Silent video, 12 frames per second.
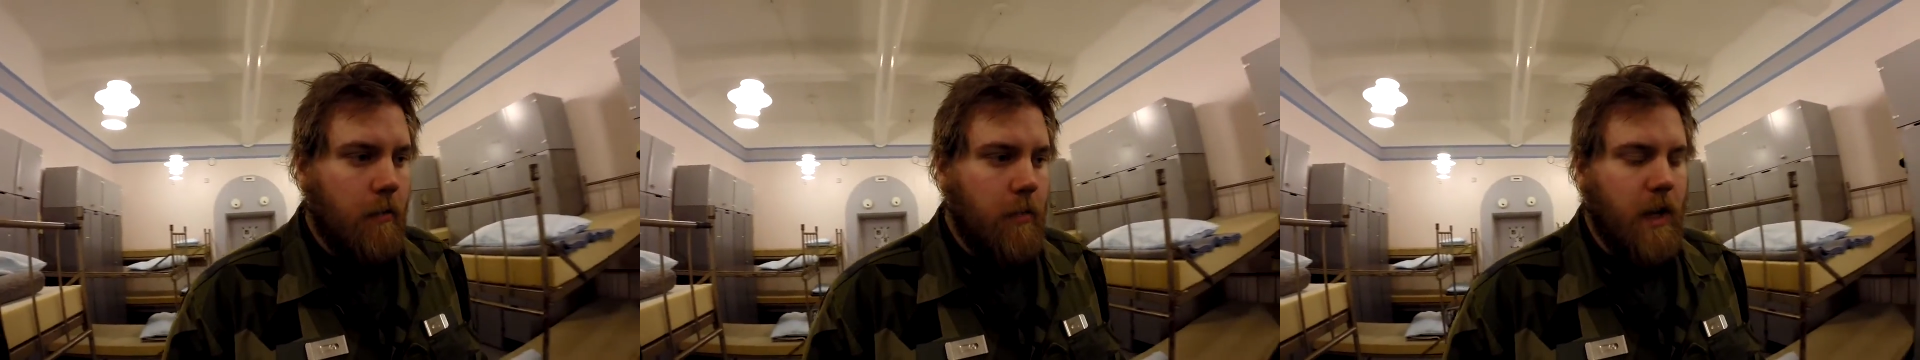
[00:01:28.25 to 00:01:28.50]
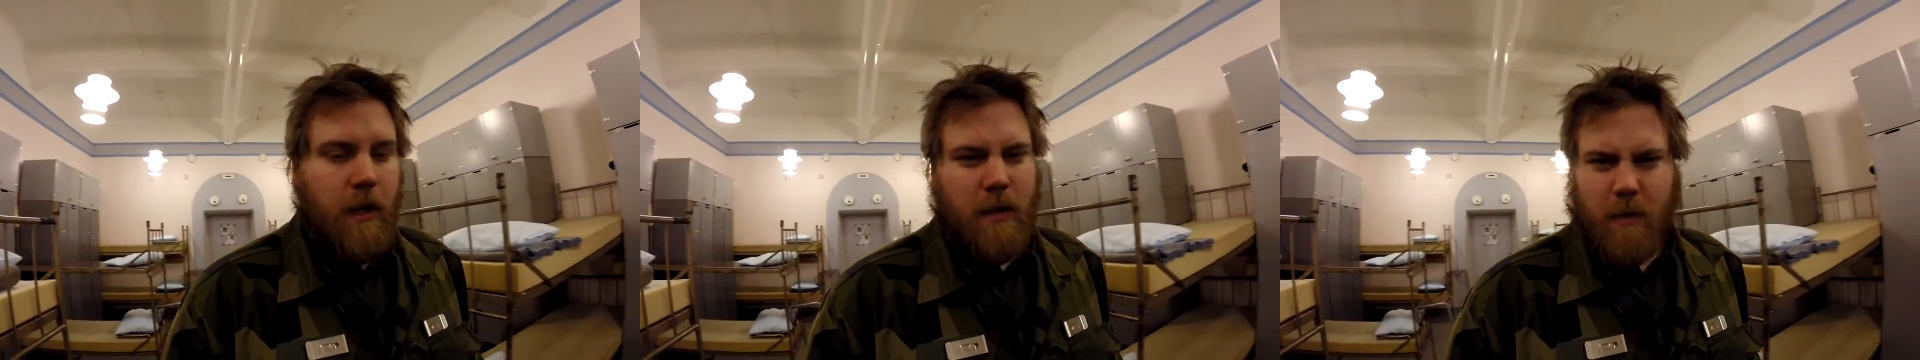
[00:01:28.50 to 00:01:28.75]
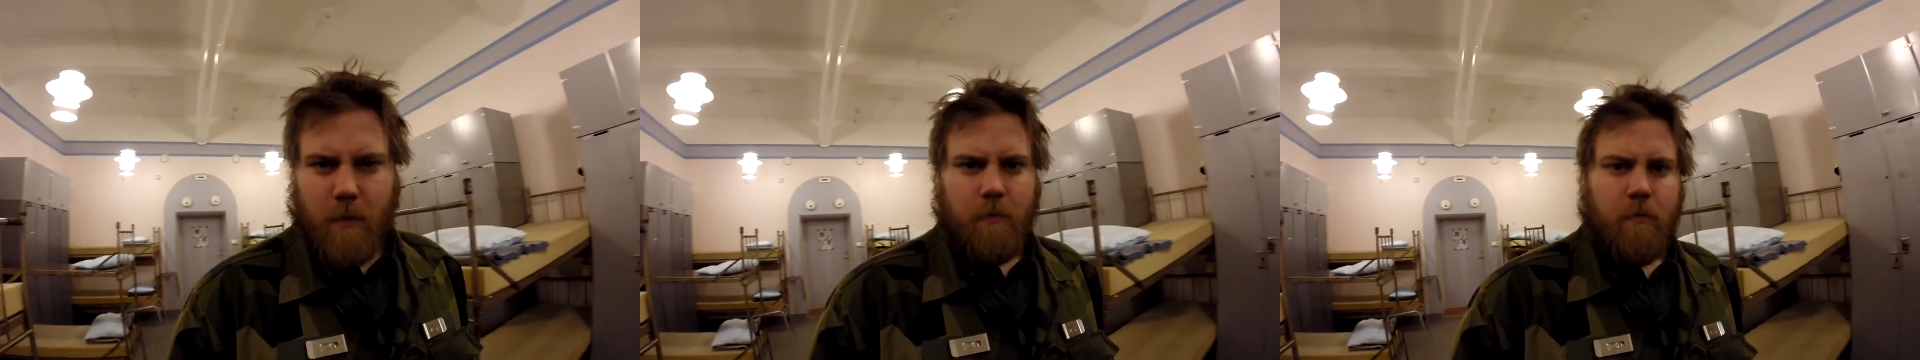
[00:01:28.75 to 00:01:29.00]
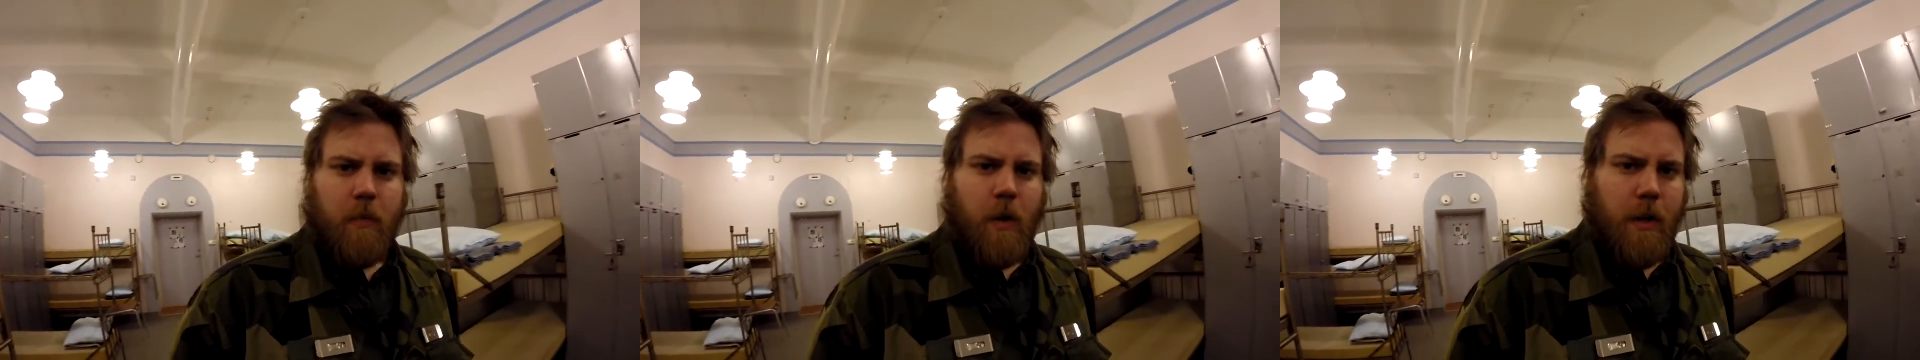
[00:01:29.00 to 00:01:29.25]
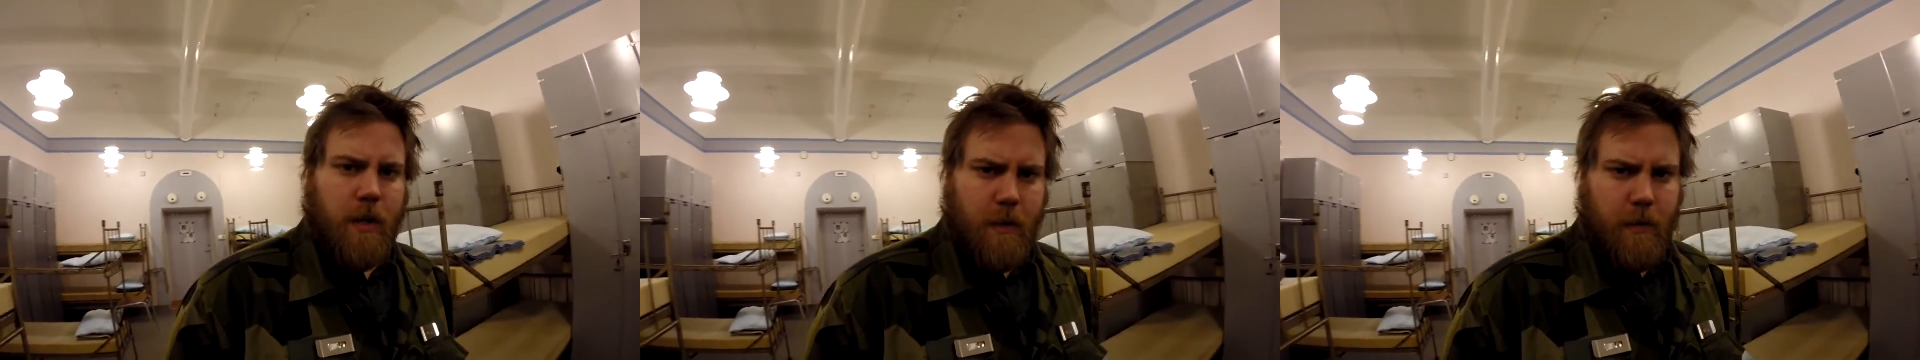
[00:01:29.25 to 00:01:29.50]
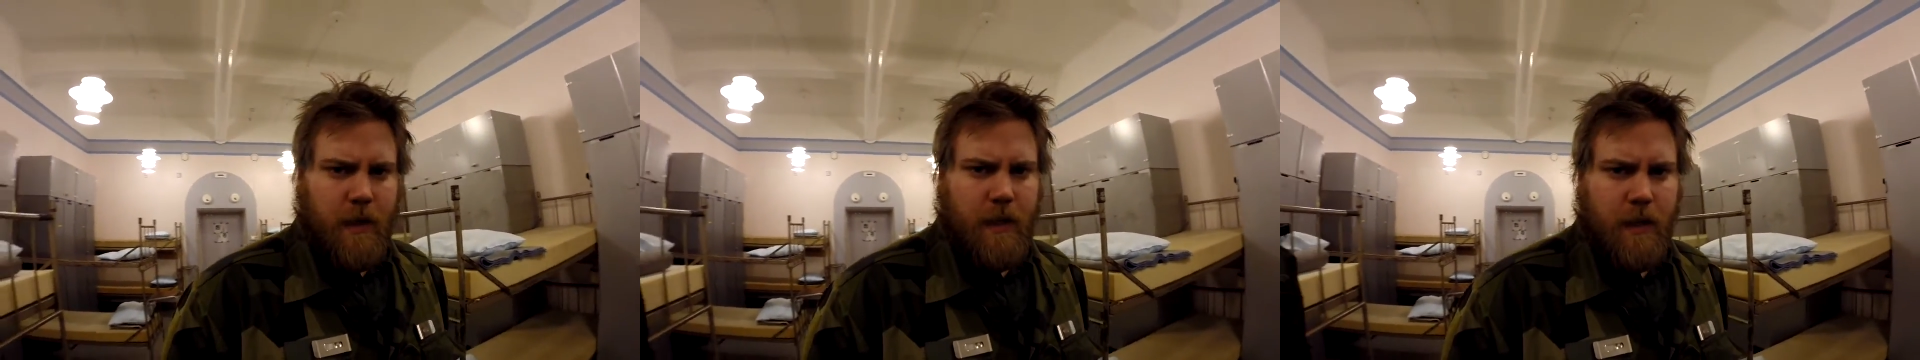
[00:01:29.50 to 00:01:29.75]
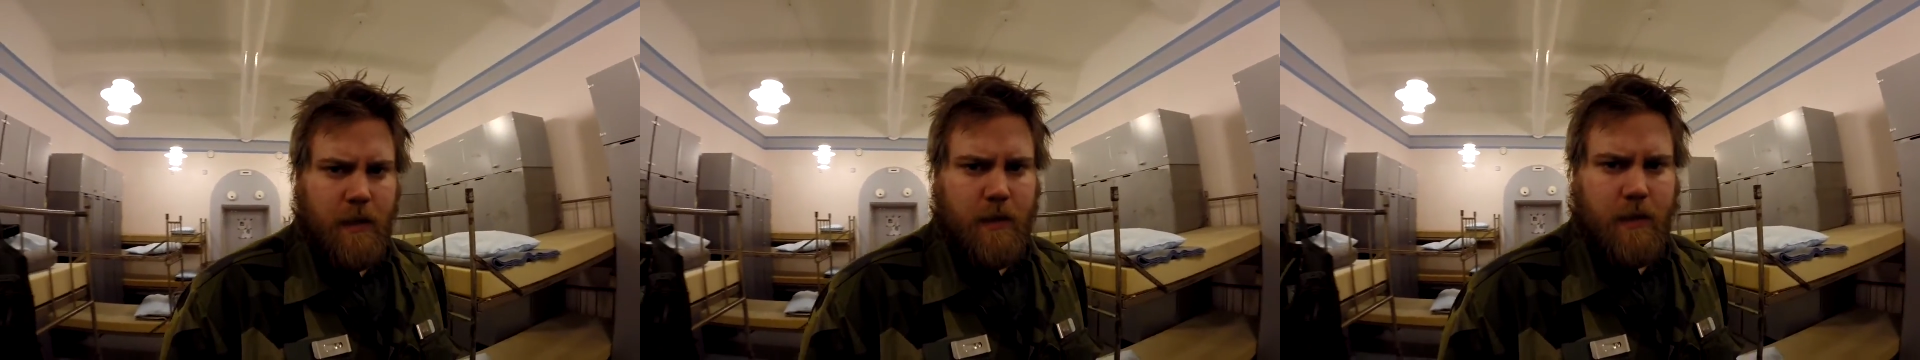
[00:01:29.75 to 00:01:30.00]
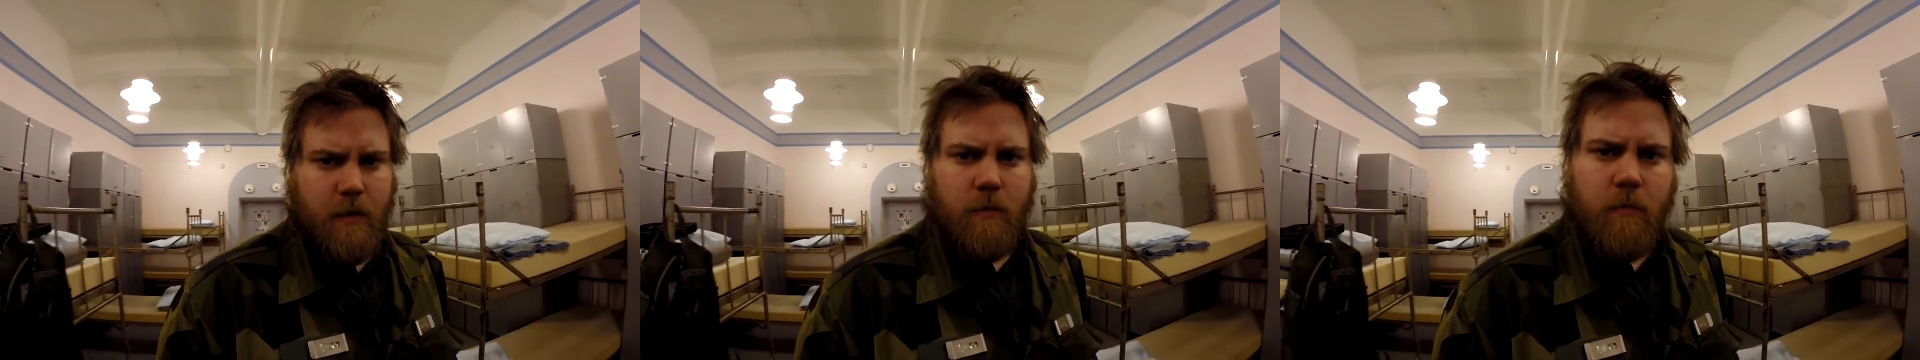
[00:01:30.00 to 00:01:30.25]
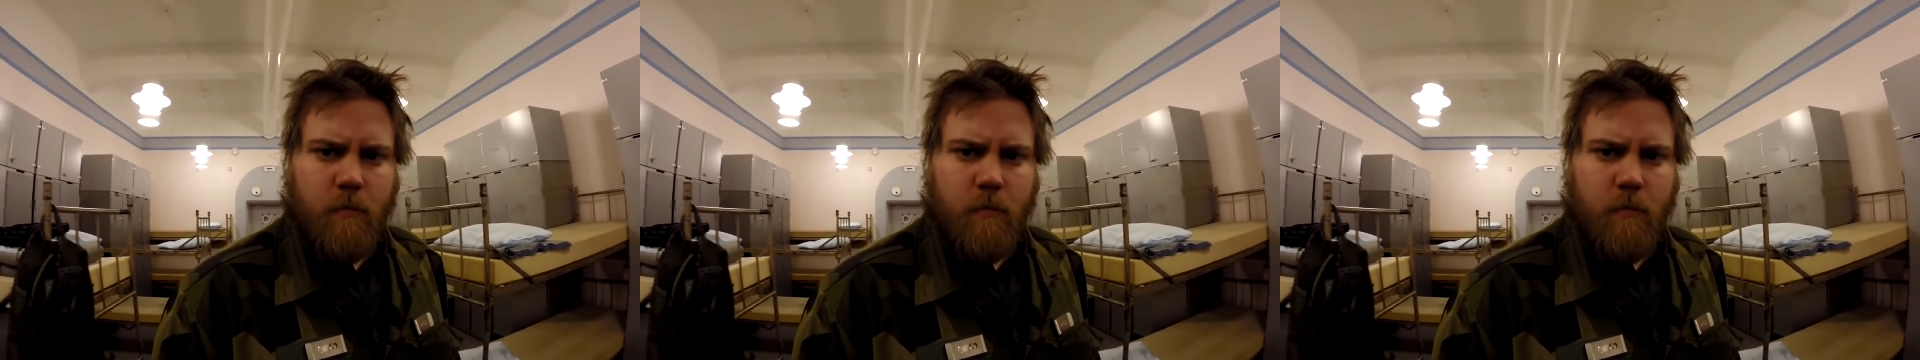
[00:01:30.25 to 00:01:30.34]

because our unit is